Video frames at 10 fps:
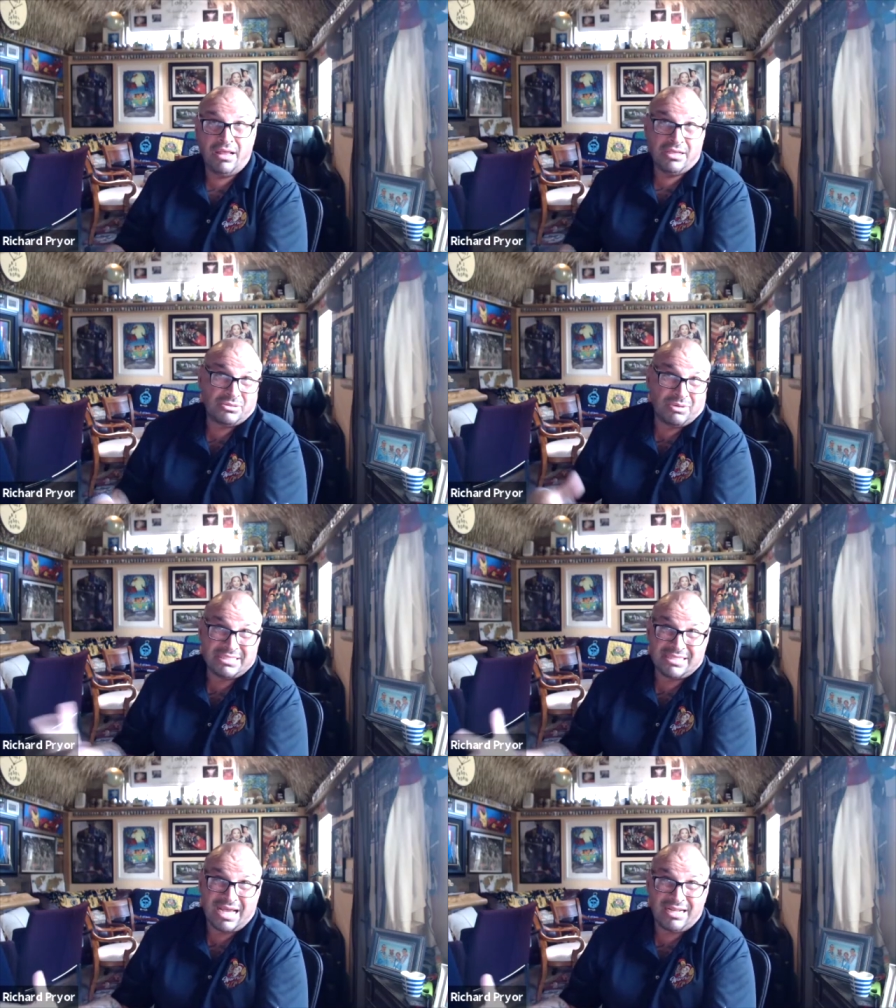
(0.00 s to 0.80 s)
So I
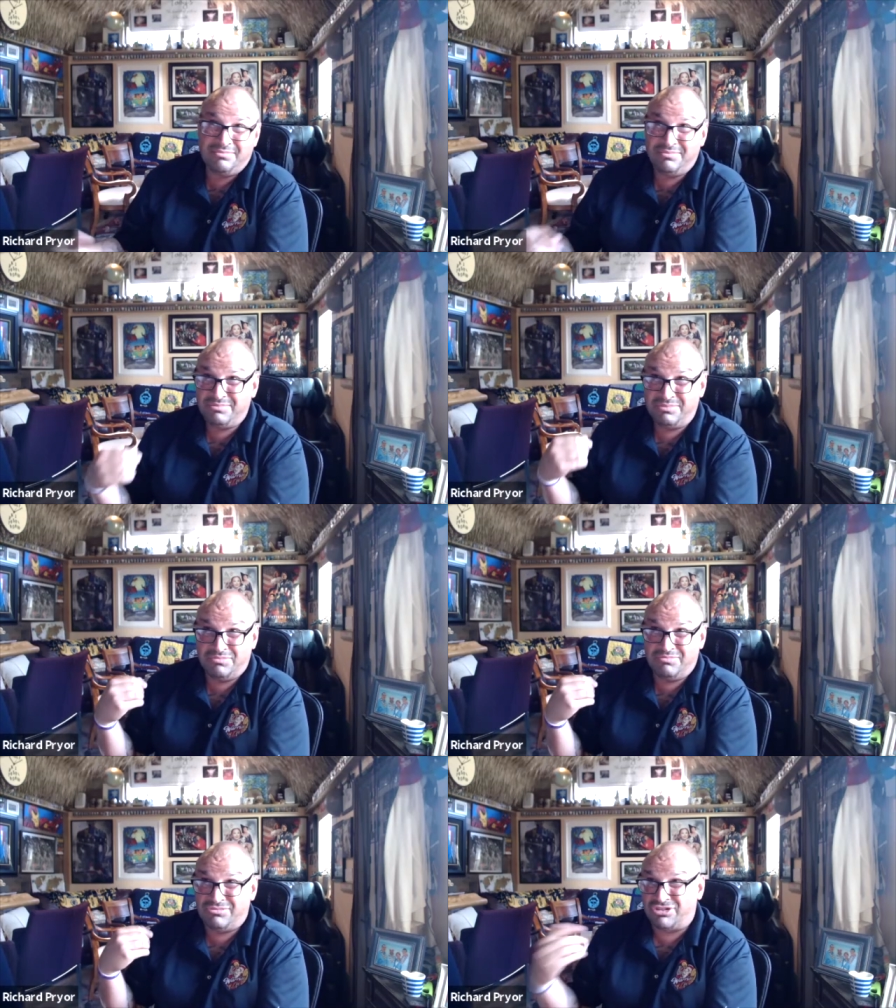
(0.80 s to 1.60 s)
started
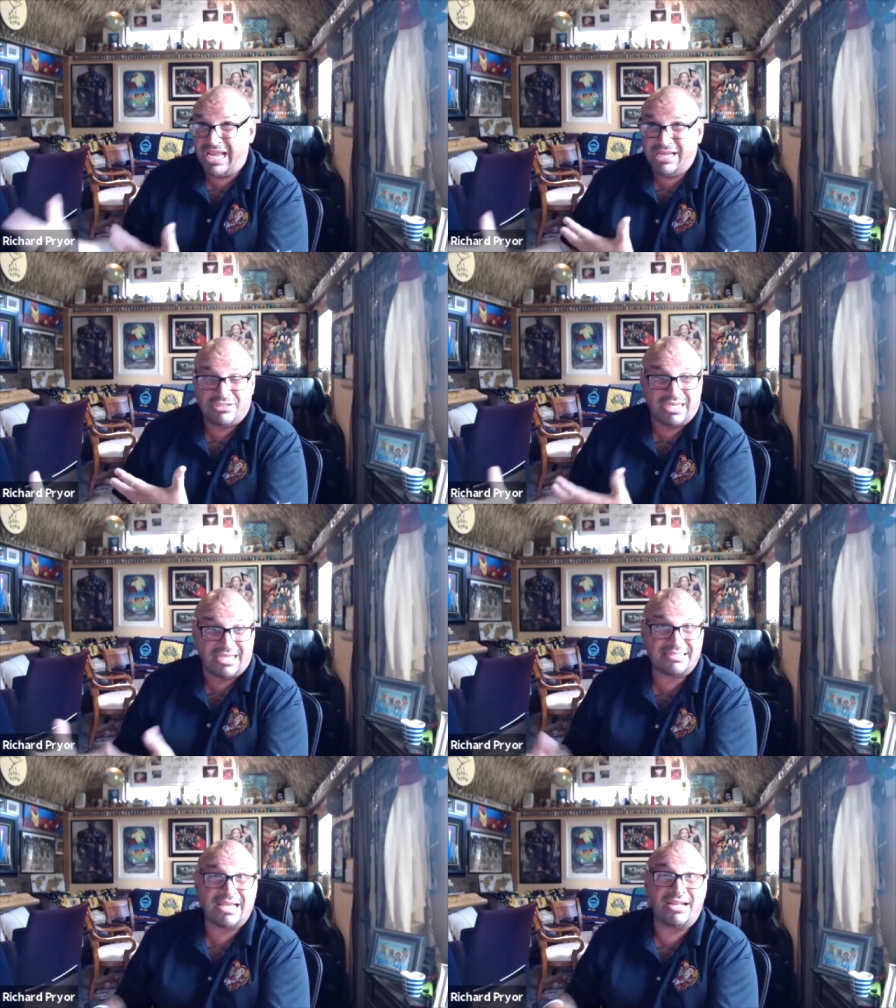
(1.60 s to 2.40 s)
changing. I
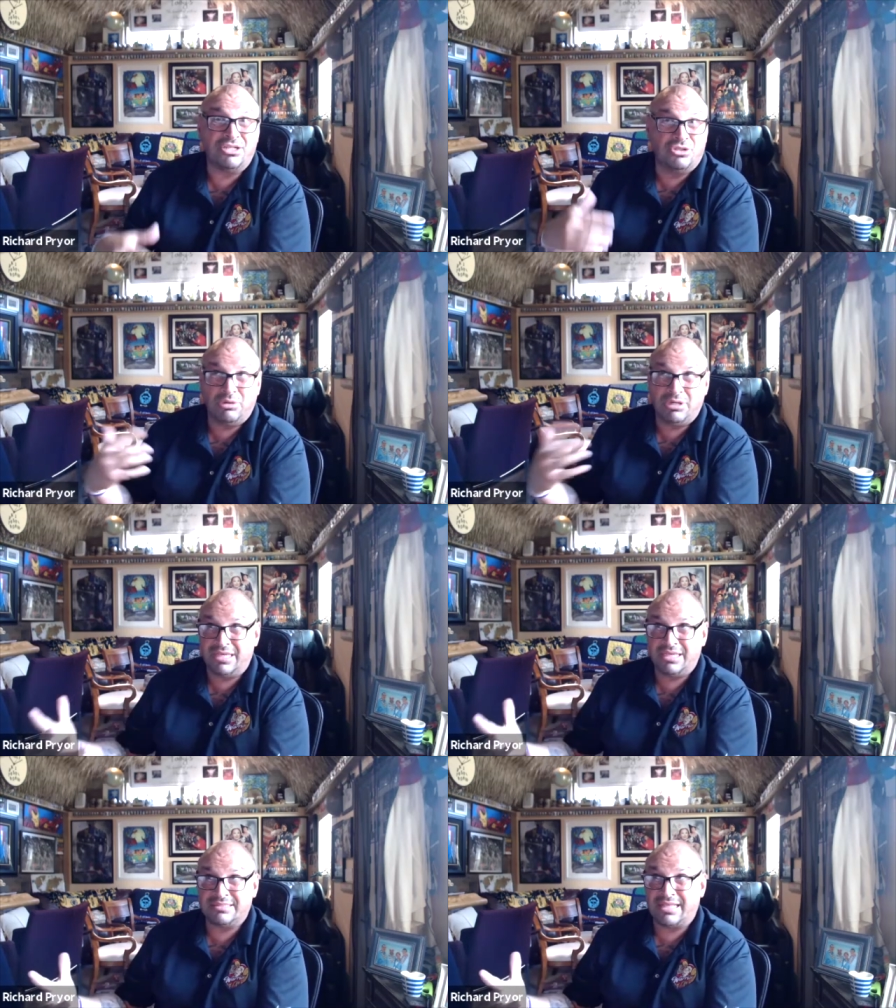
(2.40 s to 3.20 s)
started doing
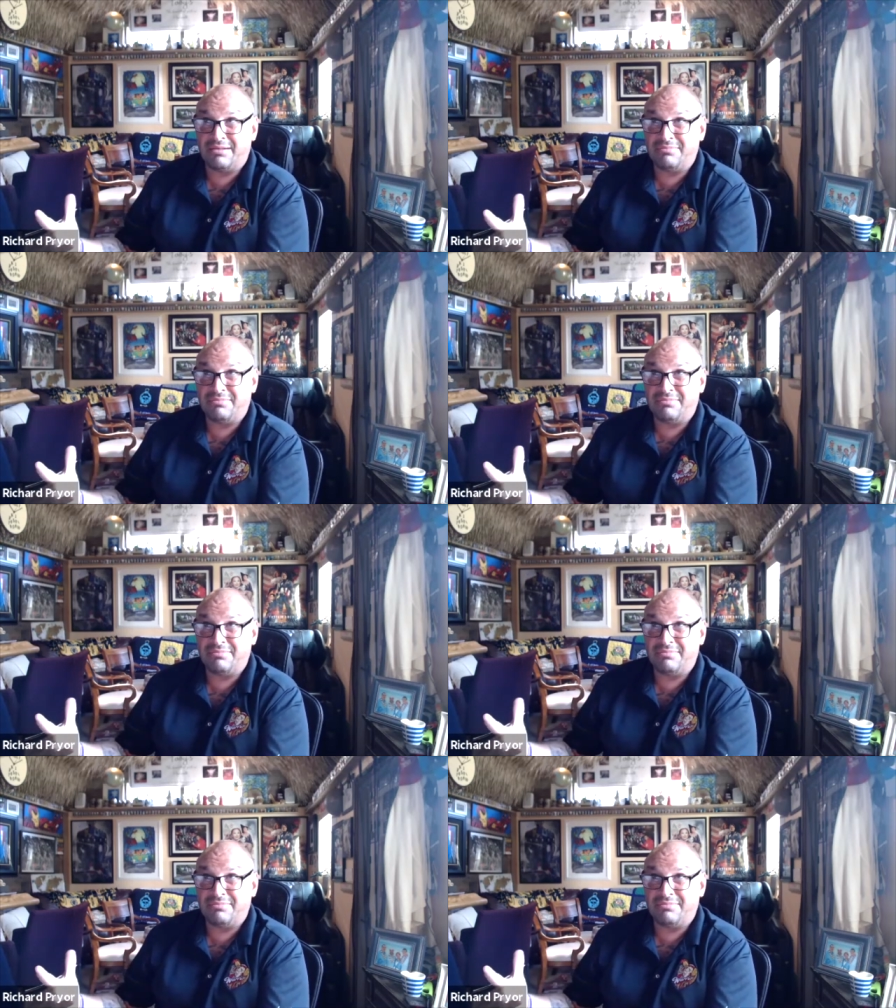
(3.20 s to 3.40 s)
things that